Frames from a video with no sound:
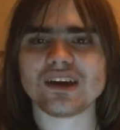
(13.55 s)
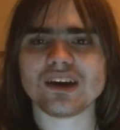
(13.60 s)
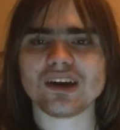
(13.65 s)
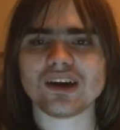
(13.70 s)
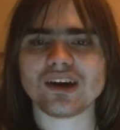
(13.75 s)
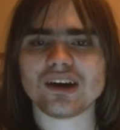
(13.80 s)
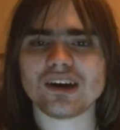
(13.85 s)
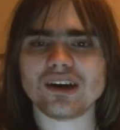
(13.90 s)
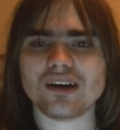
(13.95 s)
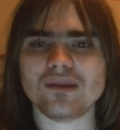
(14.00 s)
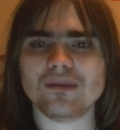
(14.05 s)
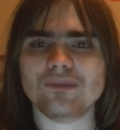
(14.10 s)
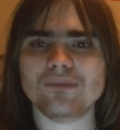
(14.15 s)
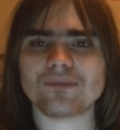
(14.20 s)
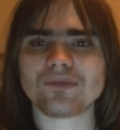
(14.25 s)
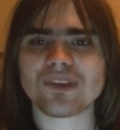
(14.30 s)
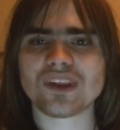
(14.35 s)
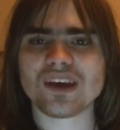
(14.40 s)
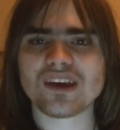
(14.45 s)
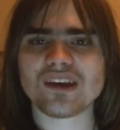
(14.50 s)

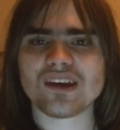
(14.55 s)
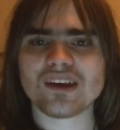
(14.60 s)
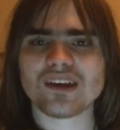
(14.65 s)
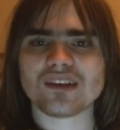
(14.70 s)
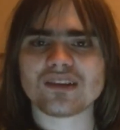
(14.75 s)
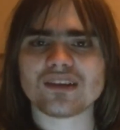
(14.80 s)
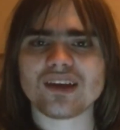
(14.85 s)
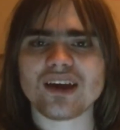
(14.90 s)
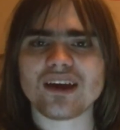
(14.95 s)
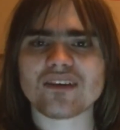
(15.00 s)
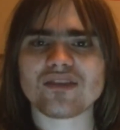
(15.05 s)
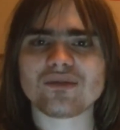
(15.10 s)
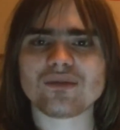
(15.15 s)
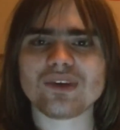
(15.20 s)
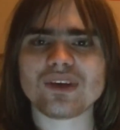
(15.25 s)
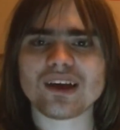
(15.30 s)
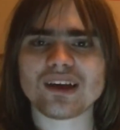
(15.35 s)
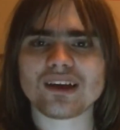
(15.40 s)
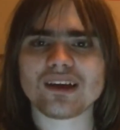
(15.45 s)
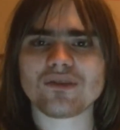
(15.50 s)
Last
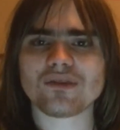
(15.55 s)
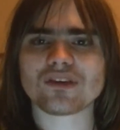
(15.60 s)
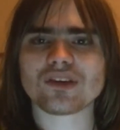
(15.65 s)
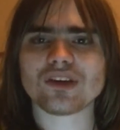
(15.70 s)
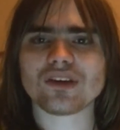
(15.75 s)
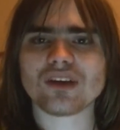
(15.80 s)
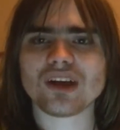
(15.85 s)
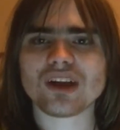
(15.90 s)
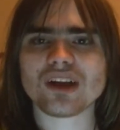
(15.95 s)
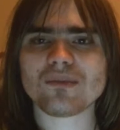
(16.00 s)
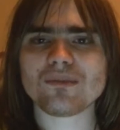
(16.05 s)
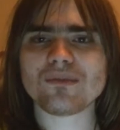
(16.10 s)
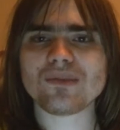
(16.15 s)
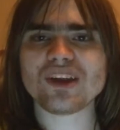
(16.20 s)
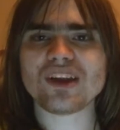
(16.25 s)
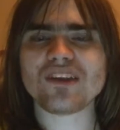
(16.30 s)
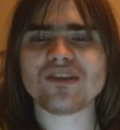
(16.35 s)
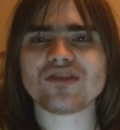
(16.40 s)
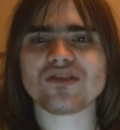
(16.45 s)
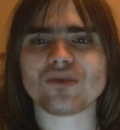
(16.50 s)
week I covered a lot of
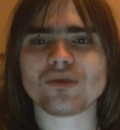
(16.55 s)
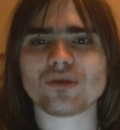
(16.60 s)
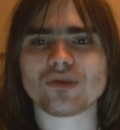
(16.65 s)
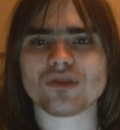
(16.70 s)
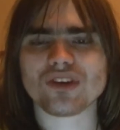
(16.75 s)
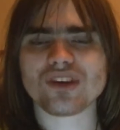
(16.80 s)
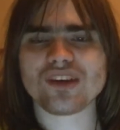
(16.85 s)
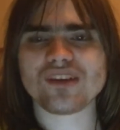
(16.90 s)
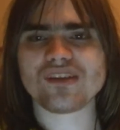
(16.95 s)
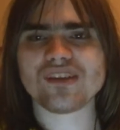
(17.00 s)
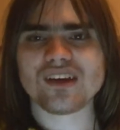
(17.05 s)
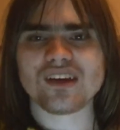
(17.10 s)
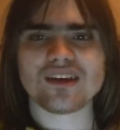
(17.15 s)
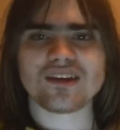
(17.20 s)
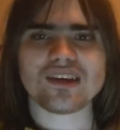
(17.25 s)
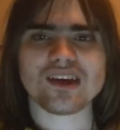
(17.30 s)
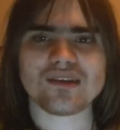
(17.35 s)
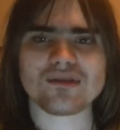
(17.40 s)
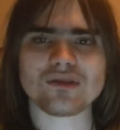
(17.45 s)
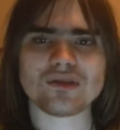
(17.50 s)
mini stories
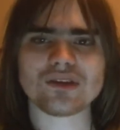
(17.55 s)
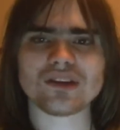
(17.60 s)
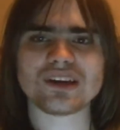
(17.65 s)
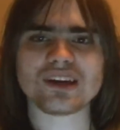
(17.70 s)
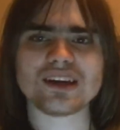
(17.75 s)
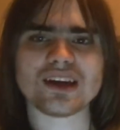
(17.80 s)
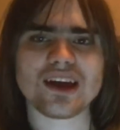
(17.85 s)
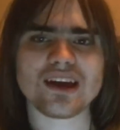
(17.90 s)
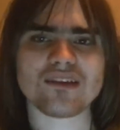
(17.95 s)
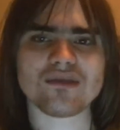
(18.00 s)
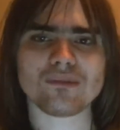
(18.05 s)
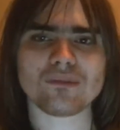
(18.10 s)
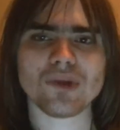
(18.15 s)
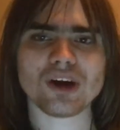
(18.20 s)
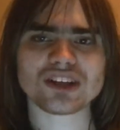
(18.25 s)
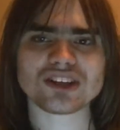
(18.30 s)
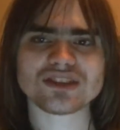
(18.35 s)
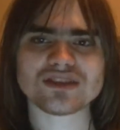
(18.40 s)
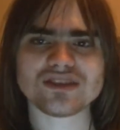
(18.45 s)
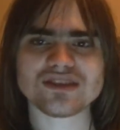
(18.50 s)
that I really didn't have
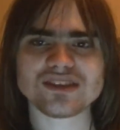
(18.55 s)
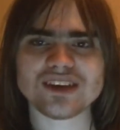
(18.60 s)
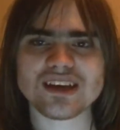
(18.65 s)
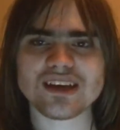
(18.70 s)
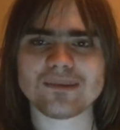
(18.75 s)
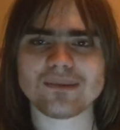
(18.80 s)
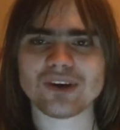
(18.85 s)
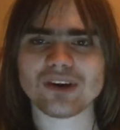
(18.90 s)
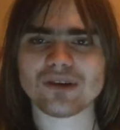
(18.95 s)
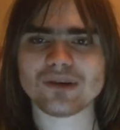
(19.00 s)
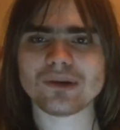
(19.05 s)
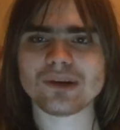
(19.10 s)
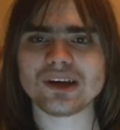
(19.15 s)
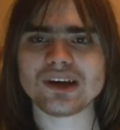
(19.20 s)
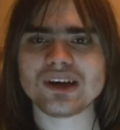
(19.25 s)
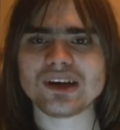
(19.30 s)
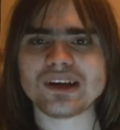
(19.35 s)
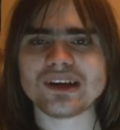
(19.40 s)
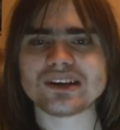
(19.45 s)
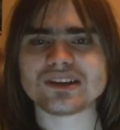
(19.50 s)
much to say about.
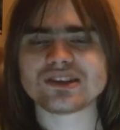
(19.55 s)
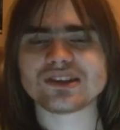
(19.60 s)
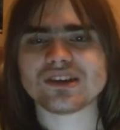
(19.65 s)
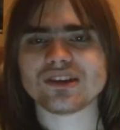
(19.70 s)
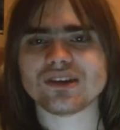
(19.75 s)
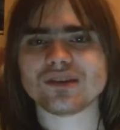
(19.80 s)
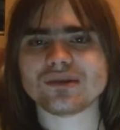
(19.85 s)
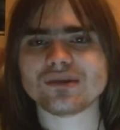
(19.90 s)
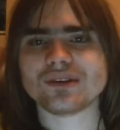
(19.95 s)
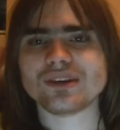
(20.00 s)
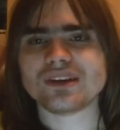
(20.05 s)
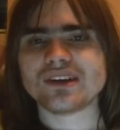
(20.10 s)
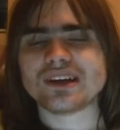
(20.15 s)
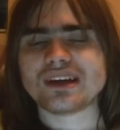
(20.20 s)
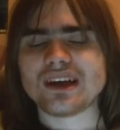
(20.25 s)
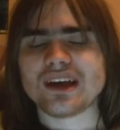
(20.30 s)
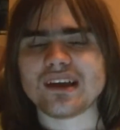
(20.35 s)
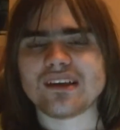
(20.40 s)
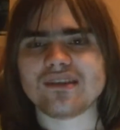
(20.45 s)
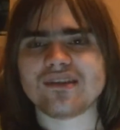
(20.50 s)
So
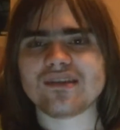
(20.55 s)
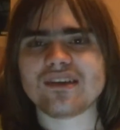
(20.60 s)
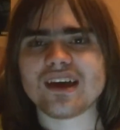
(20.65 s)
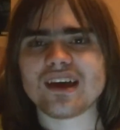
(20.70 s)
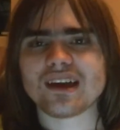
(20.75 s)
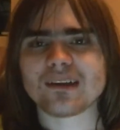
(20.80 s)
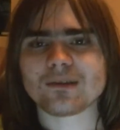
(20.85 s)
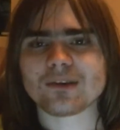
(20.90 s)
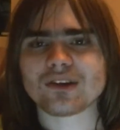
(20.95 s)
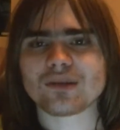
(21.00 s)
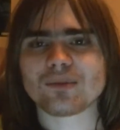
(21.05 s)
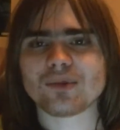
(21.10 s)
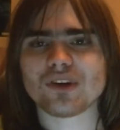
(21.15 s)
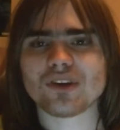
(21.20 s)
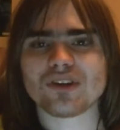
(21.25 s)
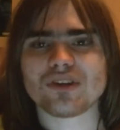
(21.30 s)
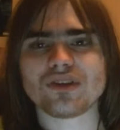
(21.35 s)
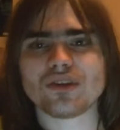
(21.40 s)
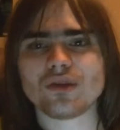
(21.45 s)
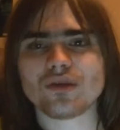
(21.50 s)
instead I'm going to
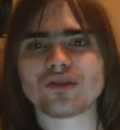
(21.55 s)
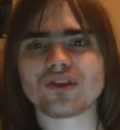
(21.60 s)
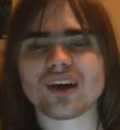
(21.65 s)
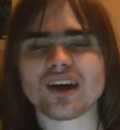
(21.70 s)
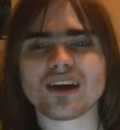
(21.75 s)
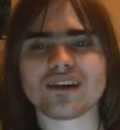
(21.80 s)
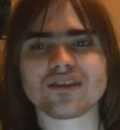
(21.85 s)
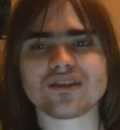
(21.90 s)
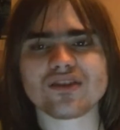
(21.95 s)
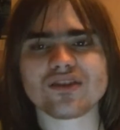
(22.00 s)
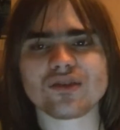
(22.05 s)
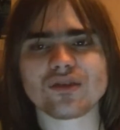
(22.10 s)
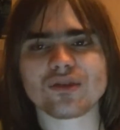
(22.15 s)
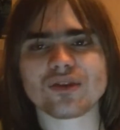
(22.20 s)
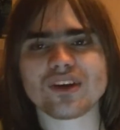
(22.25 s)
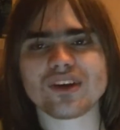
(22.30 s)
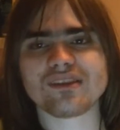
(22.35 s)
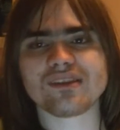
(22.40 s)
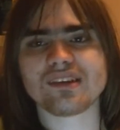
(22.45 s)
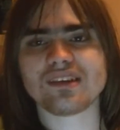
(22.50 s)
put those kind of
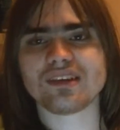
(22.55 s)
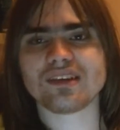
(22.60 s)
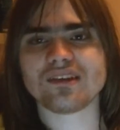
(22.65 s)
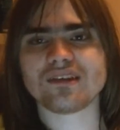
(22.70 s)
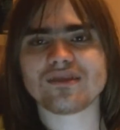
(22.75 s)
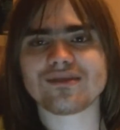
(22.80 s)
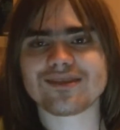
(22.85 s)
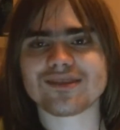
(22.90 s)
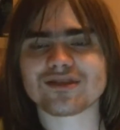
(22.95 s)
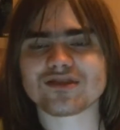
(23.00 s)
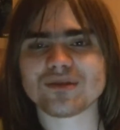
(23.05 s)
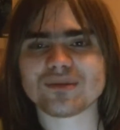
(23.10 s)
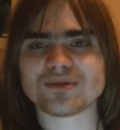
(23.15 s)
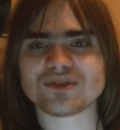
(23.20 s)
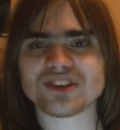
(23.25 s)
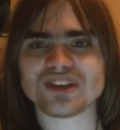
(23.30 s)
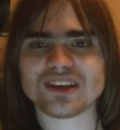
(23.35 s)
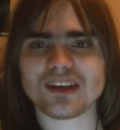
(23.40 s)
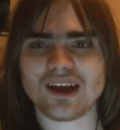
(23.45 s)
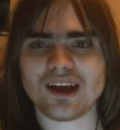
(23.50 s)
stories in the
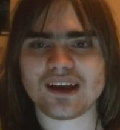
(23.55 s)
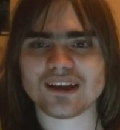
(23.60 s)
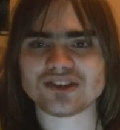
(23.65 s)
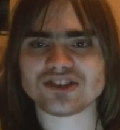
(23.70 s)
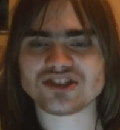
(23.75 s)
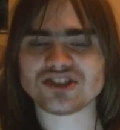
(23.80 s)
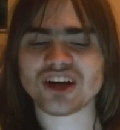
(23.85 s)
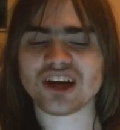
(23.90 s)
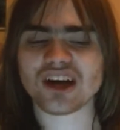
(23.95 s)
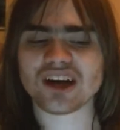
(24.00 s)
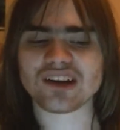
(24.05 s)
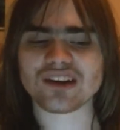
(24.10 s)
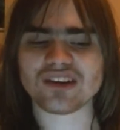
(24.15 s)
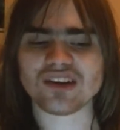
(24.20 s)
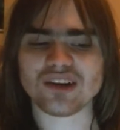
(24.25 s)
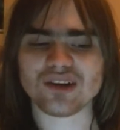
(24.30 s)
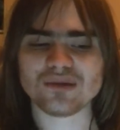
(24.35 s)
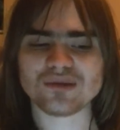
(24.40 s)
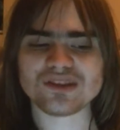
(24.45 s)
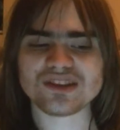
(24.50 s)
description as jot
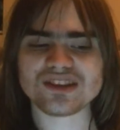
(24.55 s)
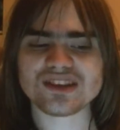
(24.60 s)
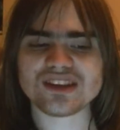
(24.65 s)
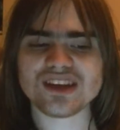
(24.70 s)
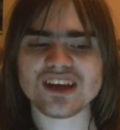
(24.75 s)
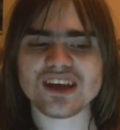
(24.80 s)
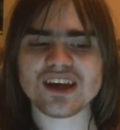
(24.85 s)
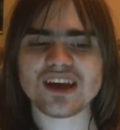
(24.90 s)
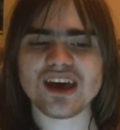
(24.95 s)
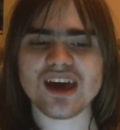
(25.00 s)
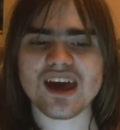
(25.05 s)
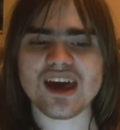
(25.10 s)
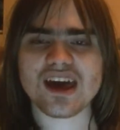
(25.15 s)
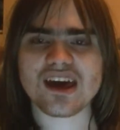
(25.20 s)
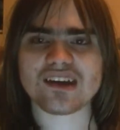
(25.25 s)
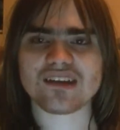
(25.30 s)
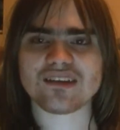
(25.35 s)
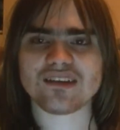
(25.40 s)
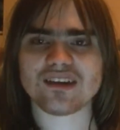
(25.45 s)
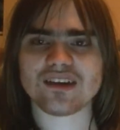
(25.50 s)
notes,
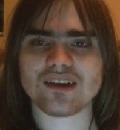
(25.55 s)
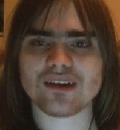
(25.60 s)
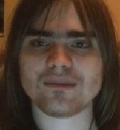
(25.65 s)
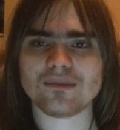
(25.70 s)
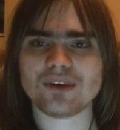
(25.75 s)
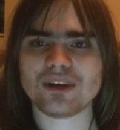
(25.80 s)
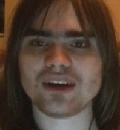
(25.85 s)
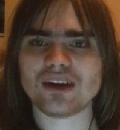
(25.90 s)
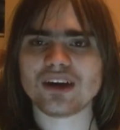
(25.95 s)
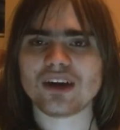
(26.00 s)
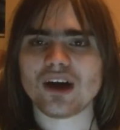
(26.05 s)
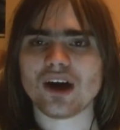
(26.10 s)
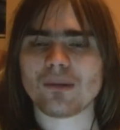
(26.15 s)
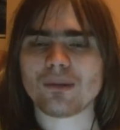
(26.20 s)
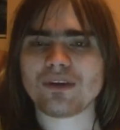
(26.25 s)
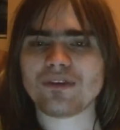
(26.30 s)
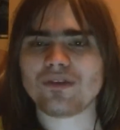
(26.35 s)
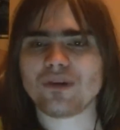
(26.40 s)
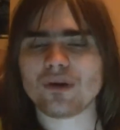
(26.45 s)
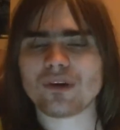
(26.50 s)
and I'll
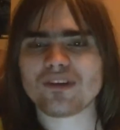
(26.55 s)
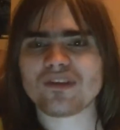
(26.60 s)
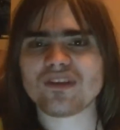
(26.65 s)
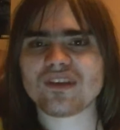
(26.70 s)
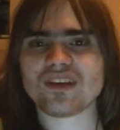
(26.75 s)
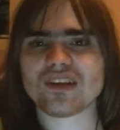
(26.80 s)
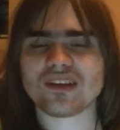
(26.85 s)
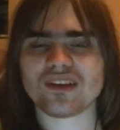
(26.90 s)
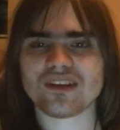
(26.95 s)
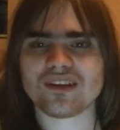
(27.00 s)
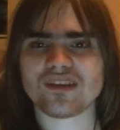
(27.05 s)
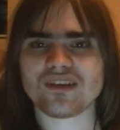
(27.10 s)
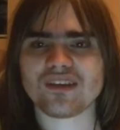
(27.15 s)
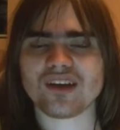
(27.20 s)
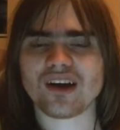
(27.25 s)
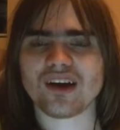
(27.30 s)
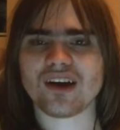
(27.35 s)
be focusing on this